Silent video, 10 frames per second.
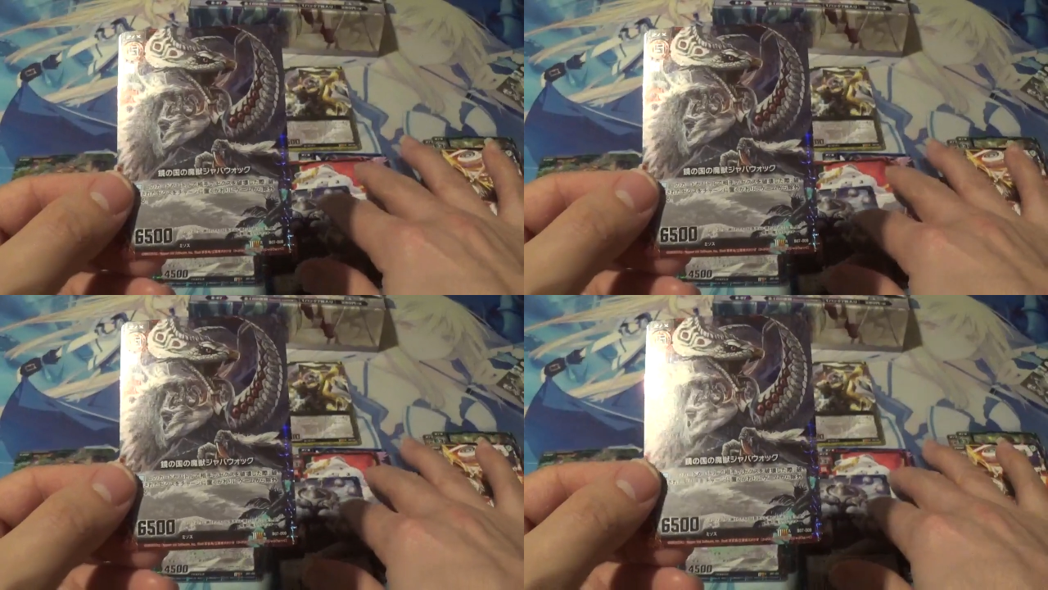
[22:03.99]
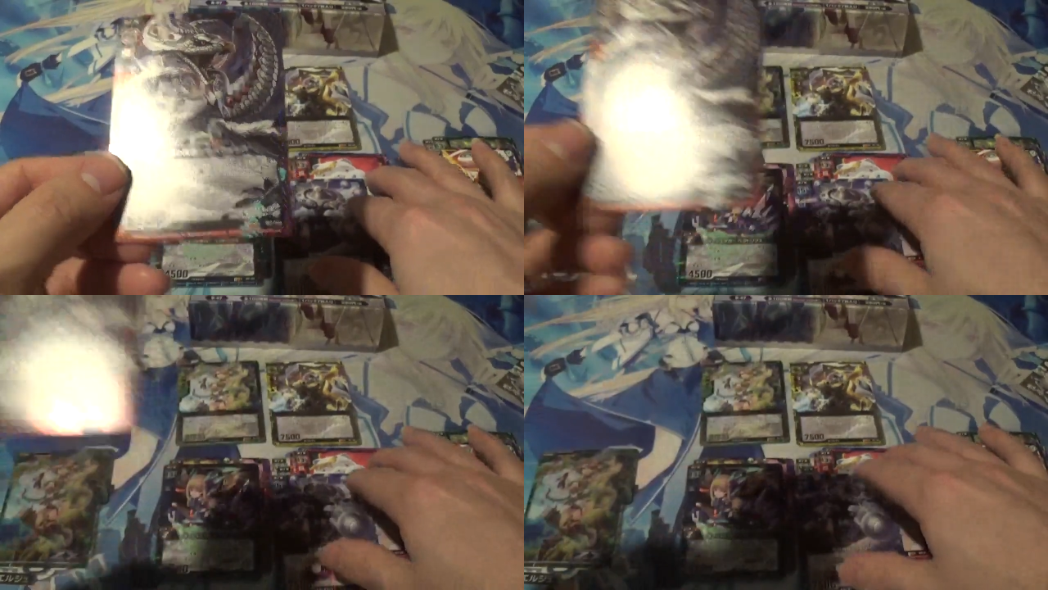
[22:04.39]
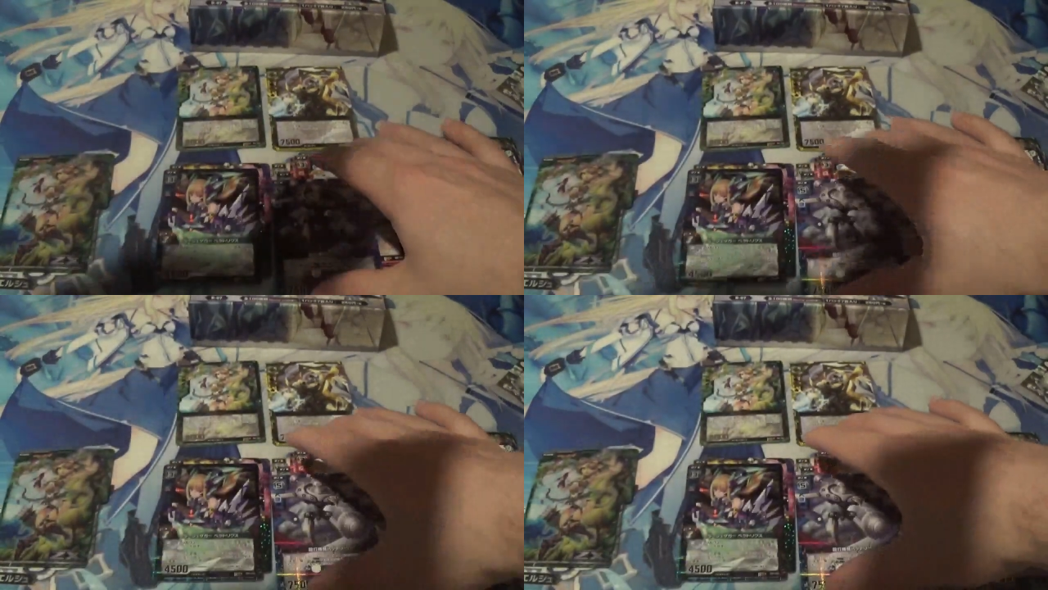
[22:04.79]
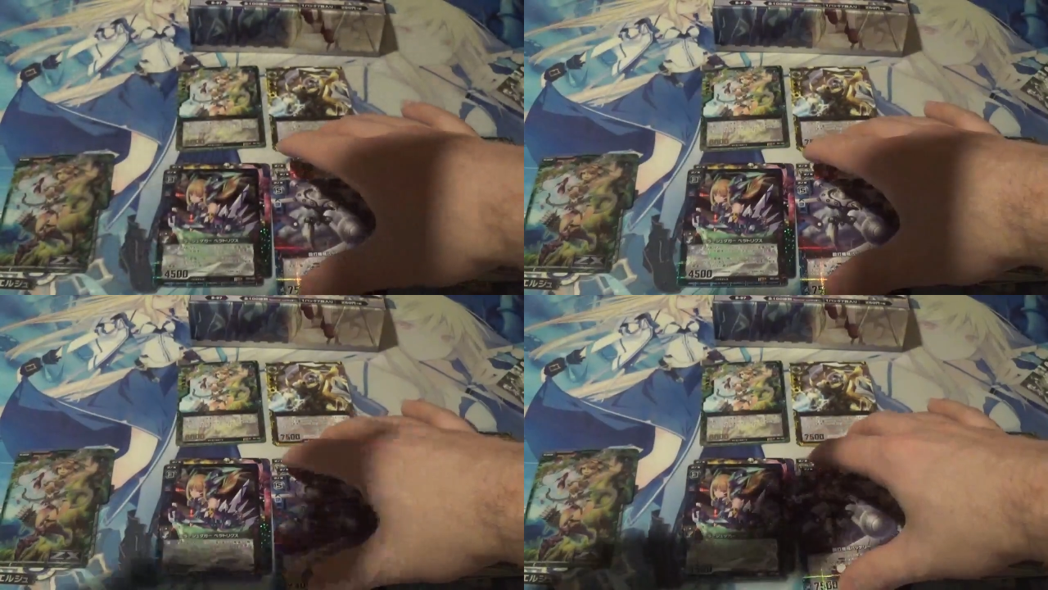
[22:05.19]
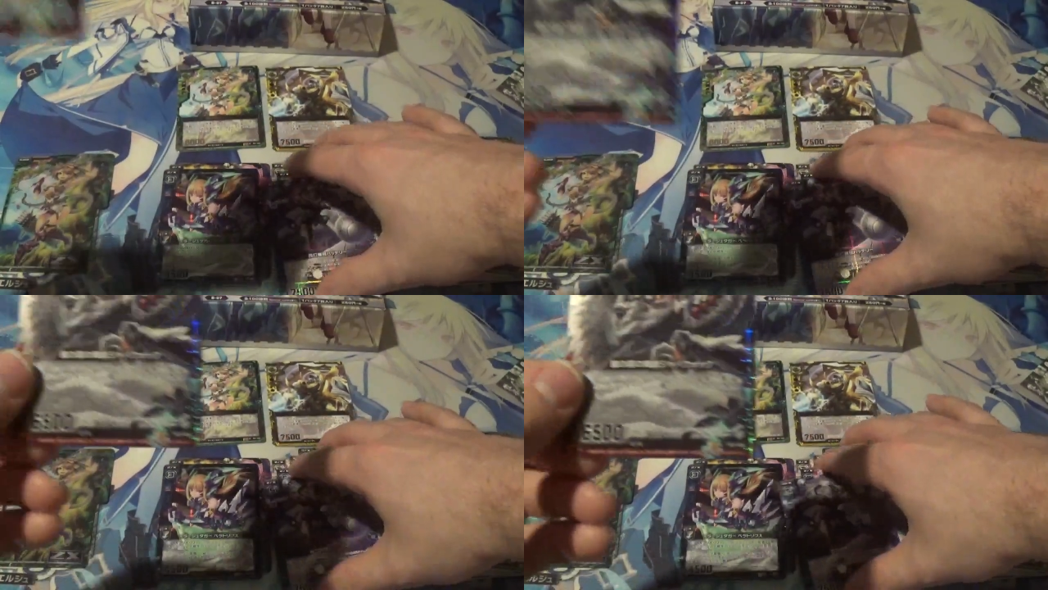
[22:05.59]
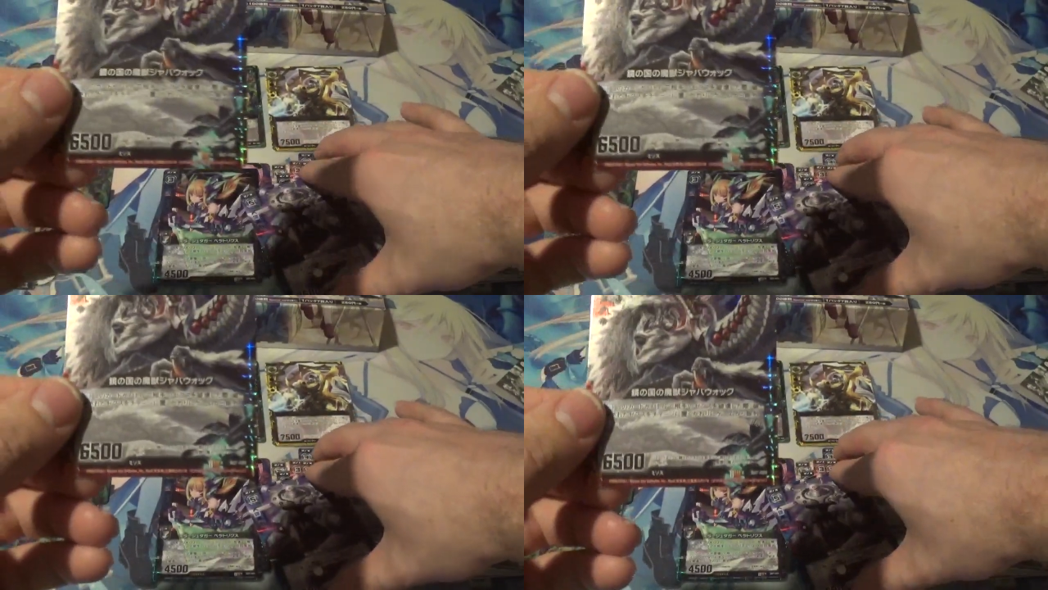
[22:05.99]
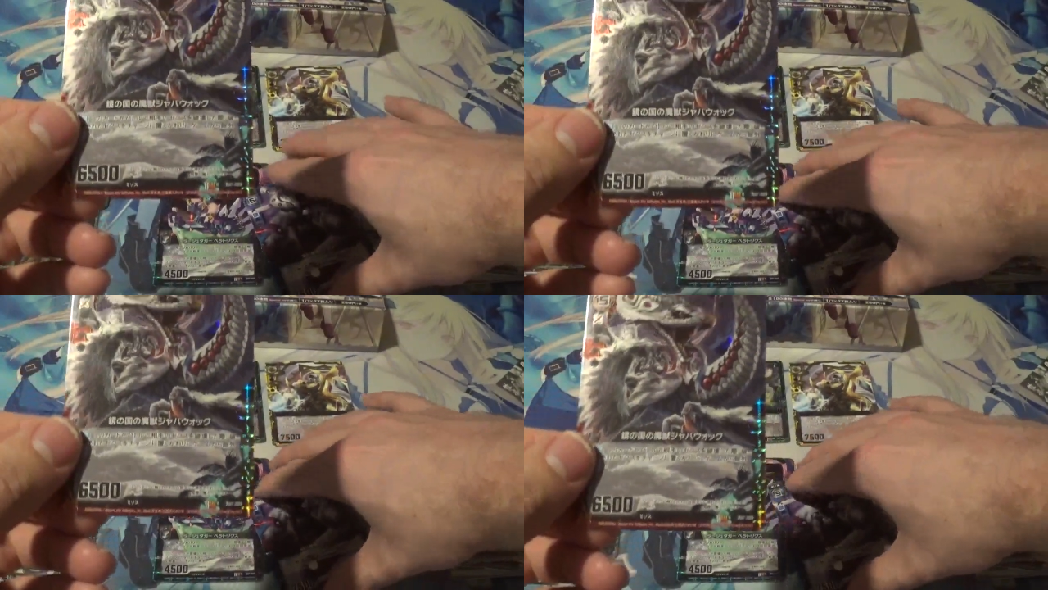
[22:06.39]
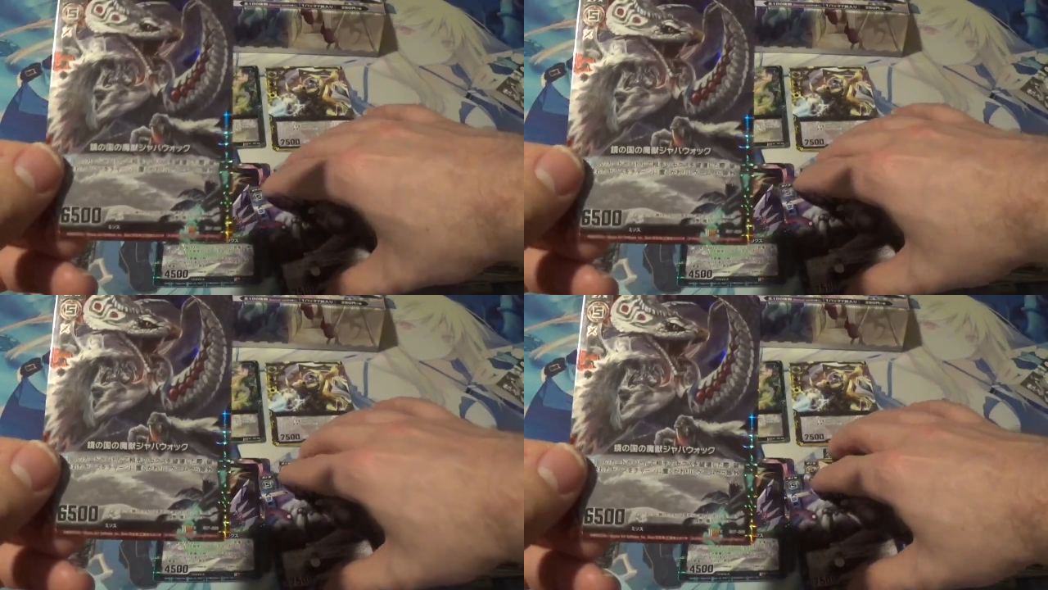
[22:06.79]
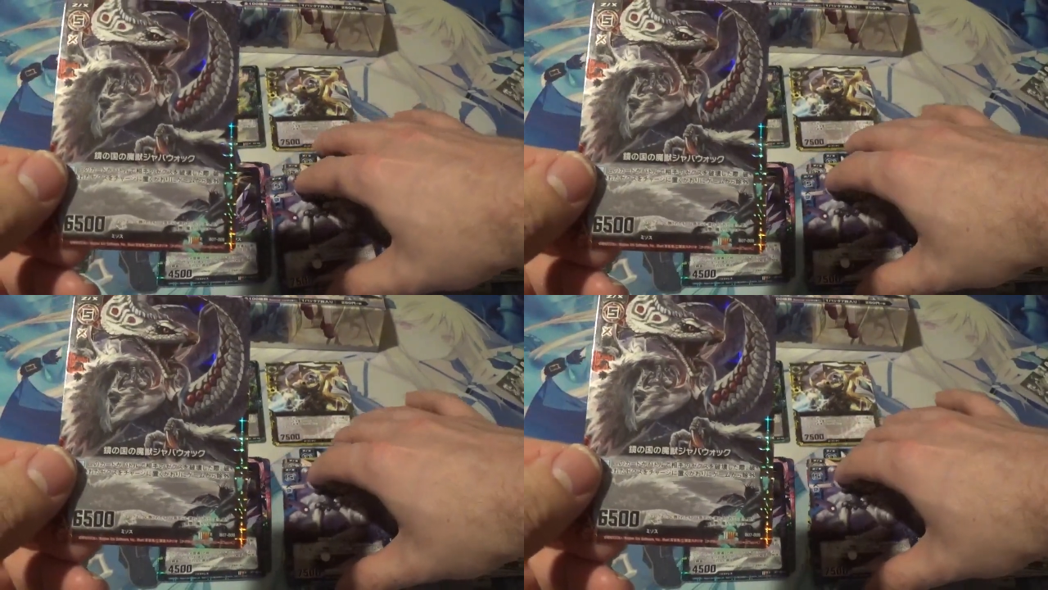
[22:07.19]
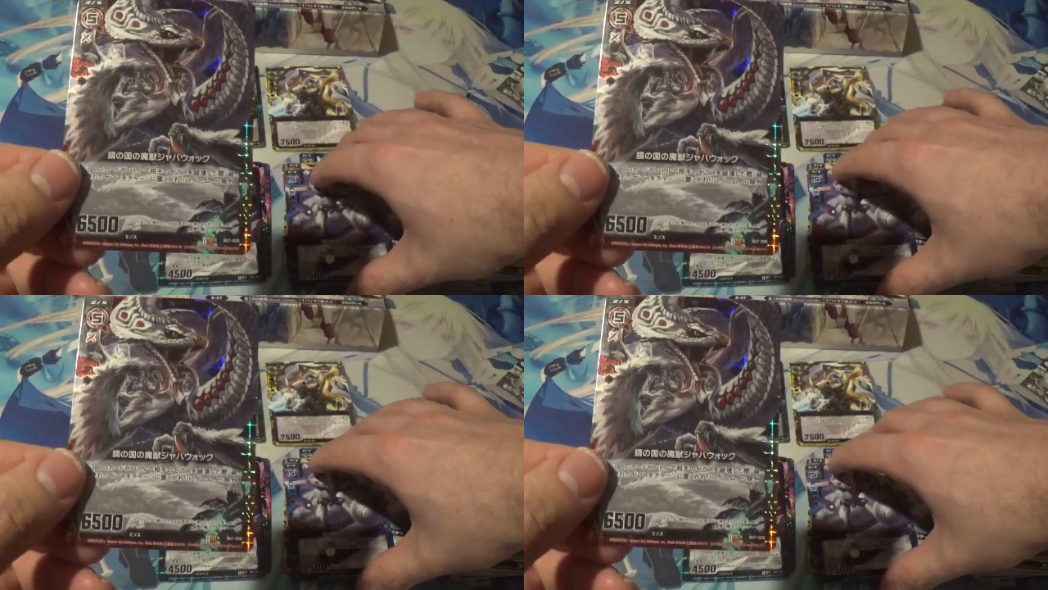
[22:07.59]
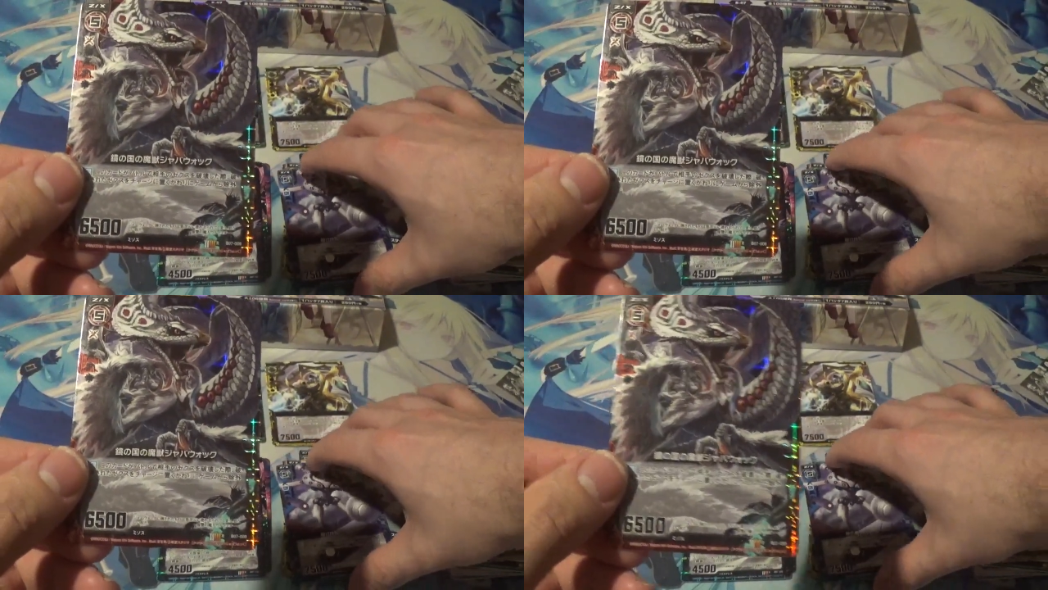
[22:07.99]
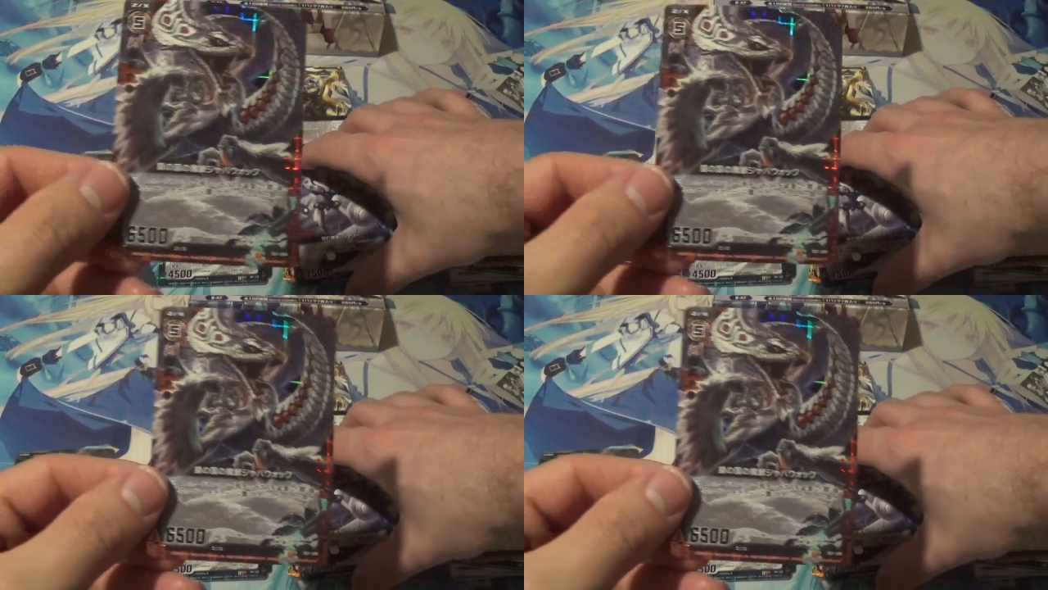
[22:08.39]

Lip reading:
Nobody's mouth can be seen.